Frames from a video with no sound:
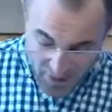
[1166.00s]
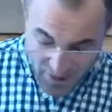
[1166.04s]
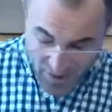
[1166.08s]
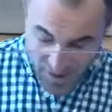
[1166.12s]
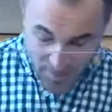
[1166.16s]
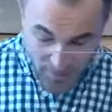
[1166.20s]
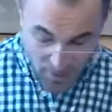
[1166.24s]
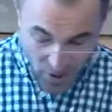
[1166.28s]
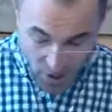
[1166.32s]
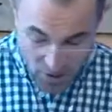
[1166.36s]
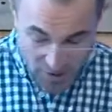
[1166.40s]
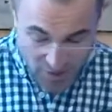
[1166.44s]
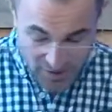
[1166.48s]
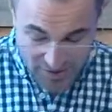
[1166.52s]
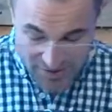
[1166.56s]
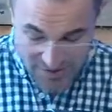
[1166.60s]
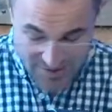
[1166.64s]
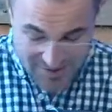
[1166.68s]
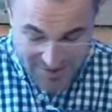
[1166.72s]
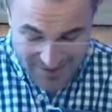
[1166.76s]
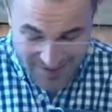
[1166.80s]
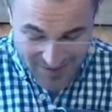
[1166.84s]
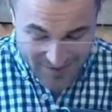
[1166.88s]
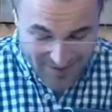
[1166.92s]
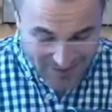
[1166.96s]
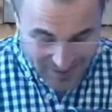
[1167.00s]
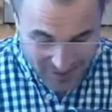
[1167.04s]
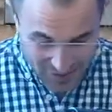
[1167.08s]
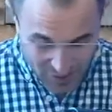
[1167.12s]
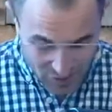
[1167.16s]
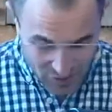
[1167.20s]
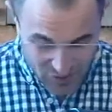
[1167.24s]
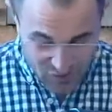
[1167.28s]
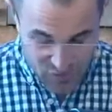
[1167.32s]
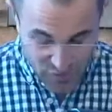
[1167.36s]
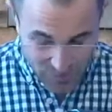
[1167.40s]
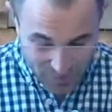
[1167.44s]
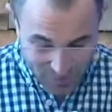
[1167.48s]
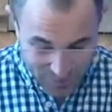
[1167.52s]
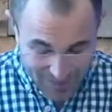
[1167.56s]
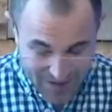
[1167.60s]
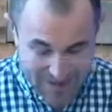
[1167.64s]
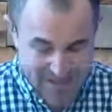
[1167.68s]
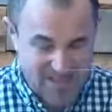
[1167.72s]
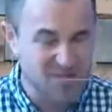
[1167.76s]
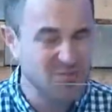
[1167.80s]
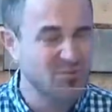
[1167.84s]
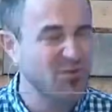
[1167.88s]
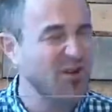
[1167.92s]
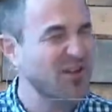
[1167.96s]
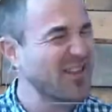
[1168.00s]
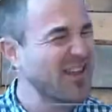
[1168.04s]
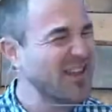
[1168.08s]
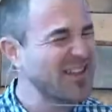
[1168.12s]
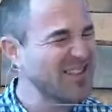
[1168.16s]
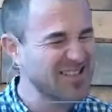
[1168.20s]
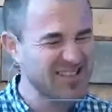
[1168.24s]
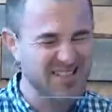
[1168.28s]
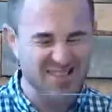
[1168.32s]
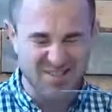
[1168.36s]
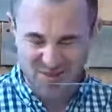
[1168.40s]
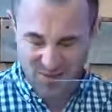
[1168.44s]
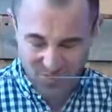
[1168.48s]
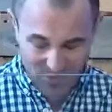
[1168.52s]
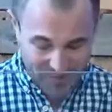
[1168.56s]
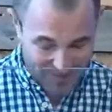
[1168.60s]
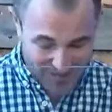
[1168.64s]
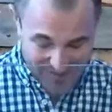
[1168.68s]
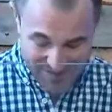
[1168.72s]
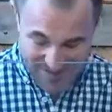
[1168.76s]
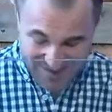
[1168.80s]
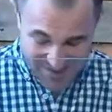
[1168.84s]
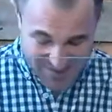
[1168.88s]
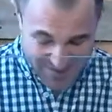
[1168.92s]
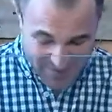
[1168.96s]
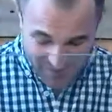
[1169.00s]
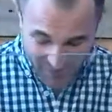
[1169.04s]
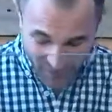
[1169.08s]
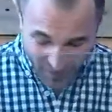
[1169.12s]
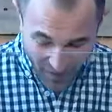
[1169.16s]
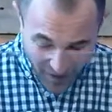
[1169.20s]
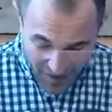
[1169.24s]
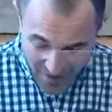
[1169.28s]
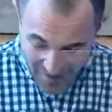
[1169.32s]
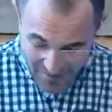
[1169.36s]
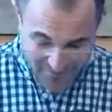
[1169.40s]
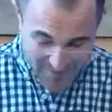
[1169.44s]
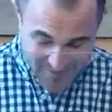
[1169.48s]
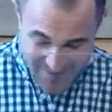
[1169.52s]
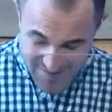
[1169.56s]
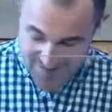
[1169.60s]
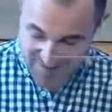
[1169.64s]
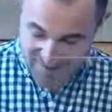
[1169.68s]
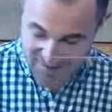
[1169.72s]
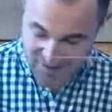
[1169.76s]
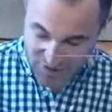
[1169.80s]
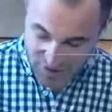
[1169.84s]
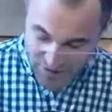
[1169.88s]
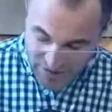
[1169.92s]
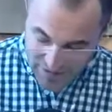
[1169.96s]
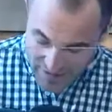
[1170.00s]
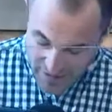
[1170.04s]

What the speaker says: opponents and they got to a place where they just thought, this is fine, this is good